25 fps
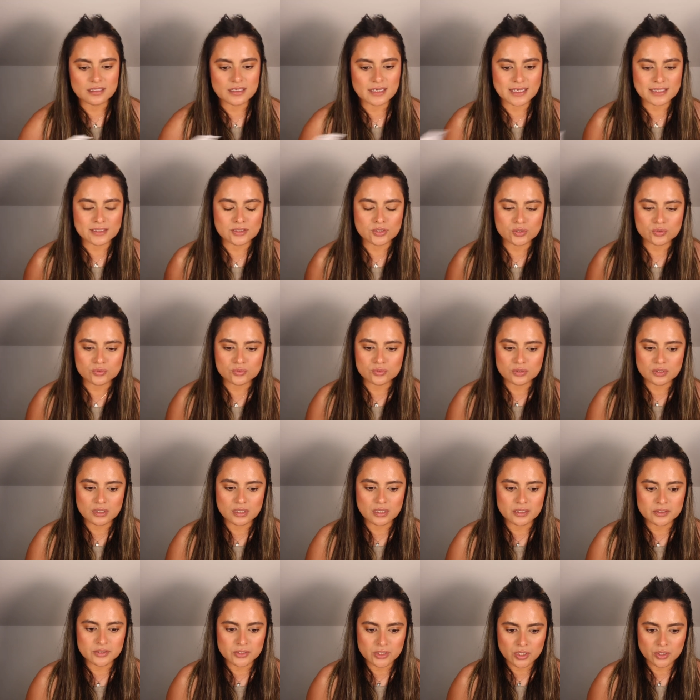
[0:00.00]
I do
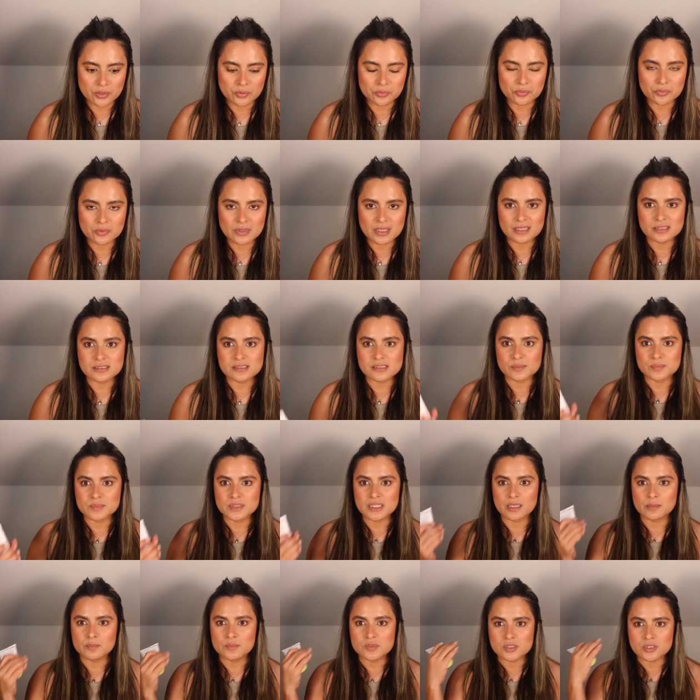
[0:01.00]
know that
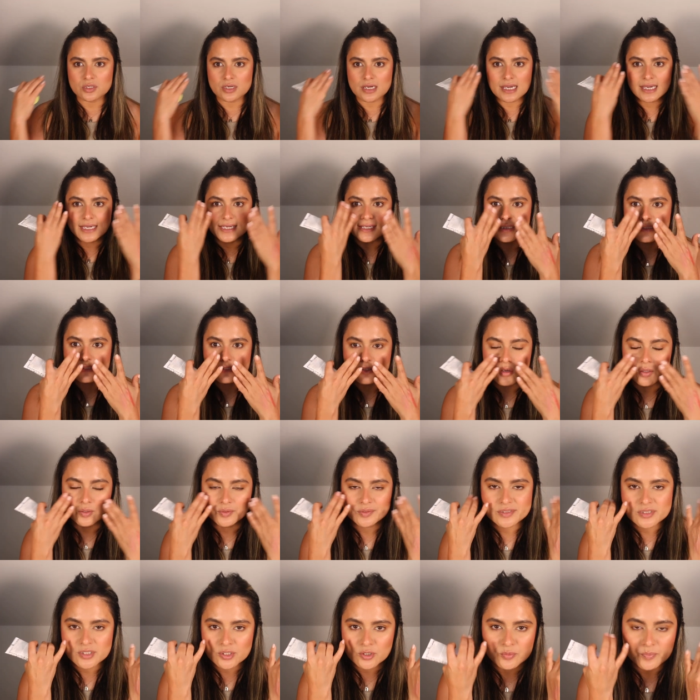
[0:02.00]
sometimes your eyes
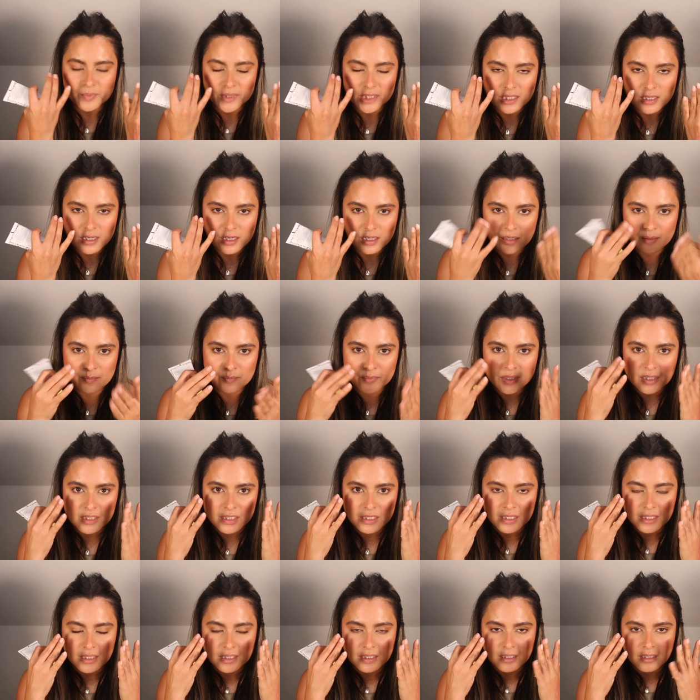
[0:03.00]
also become
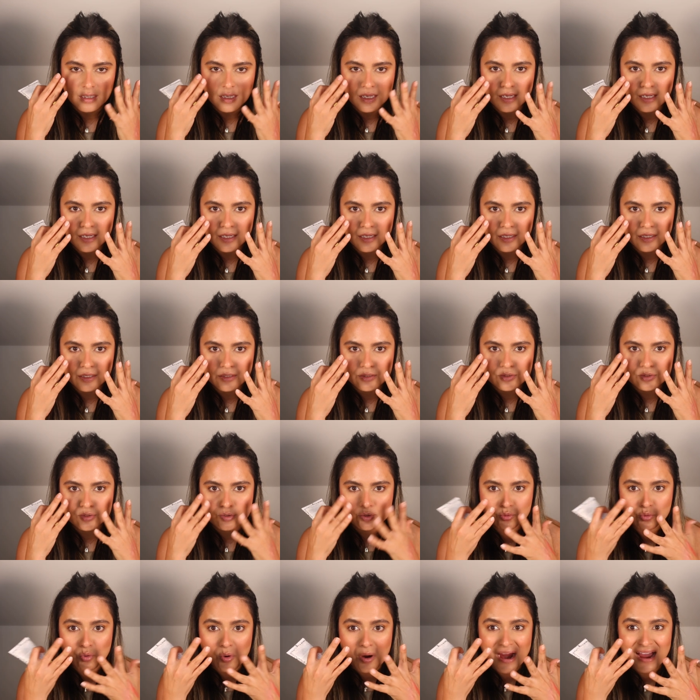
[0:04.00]
uh,
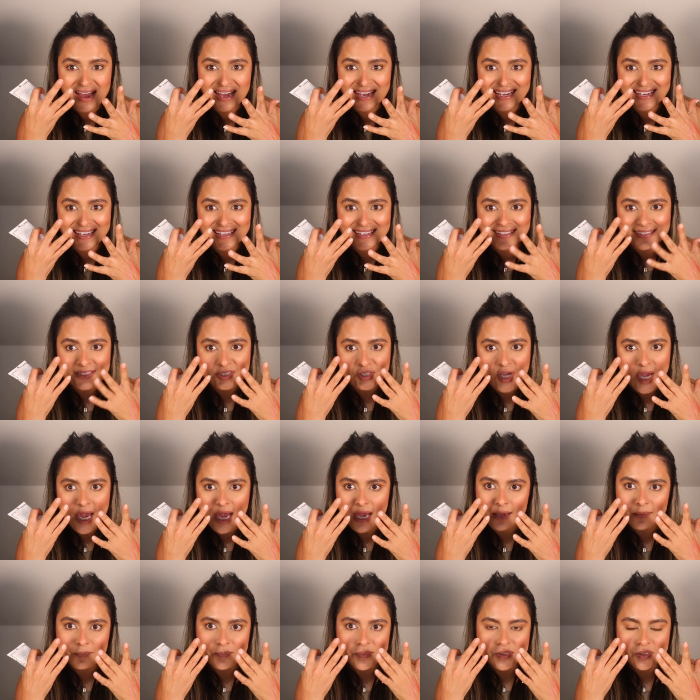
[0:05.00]
dry,
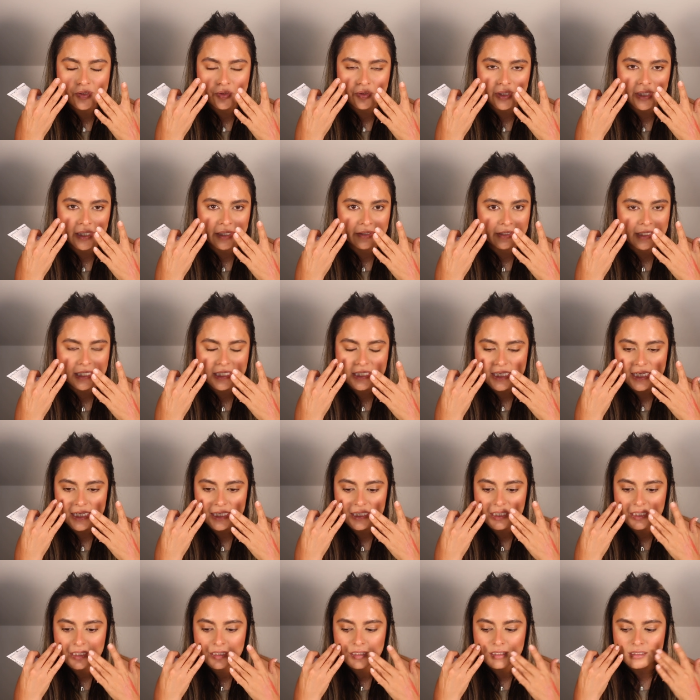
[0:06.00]
chapped, or
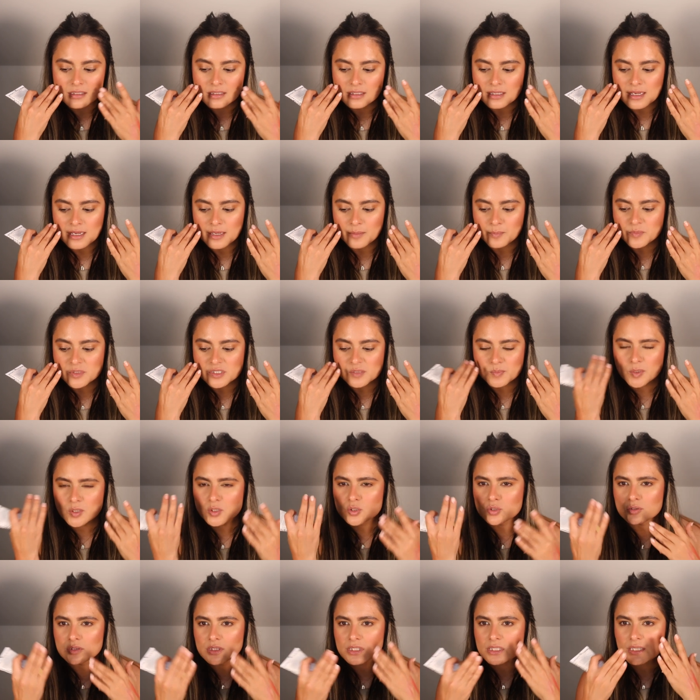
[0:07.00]
irritated, um,
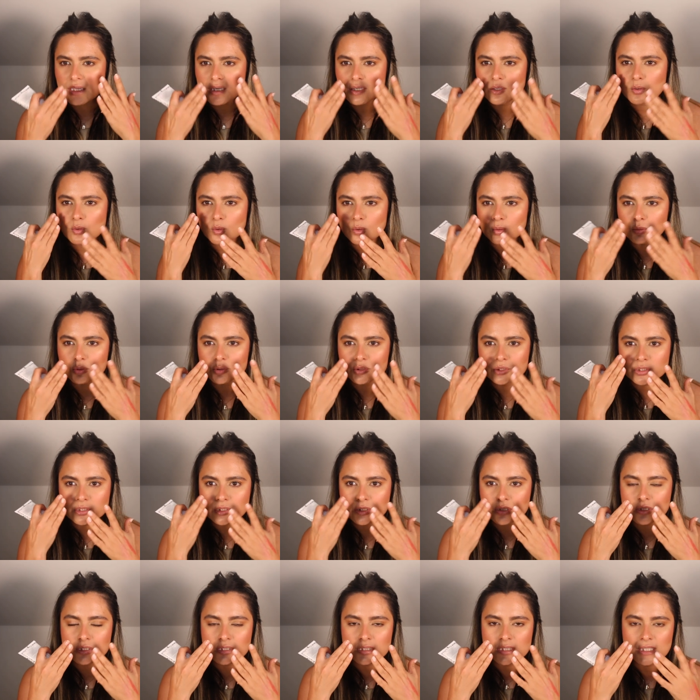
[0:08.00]
especially like
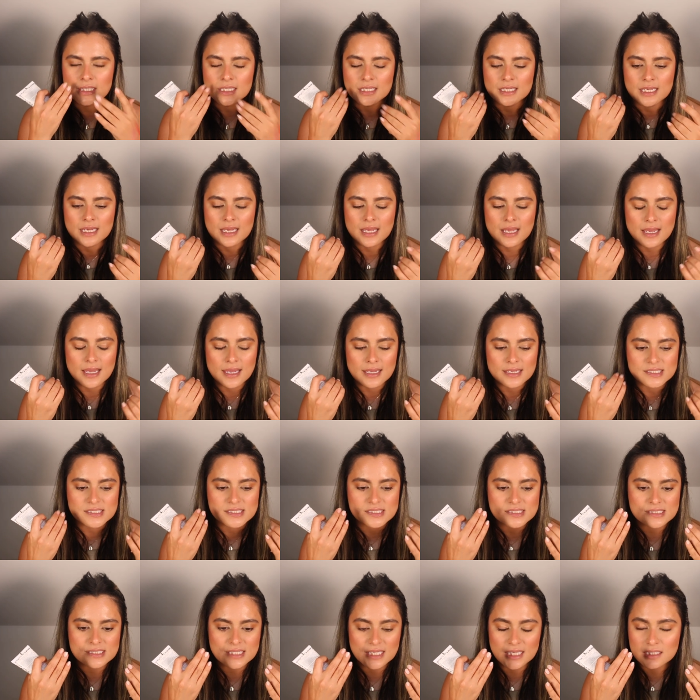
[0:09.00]
older uh,
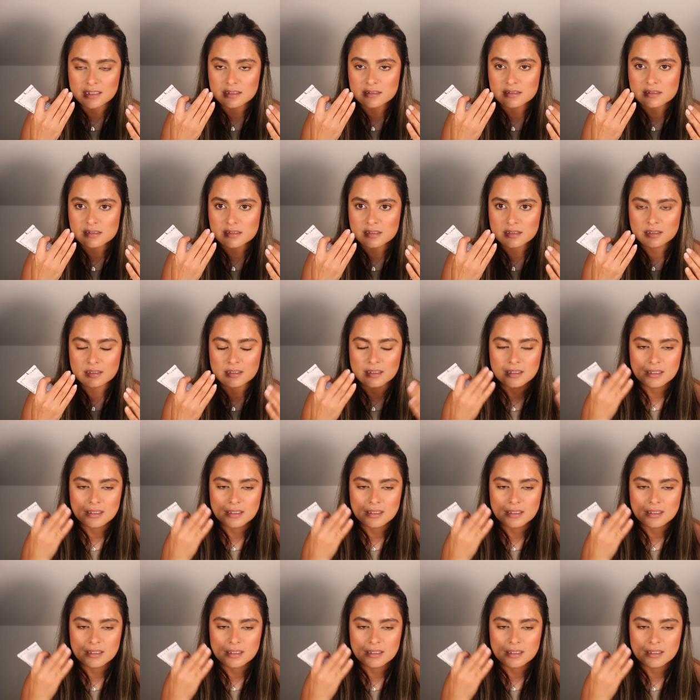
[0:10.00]
skin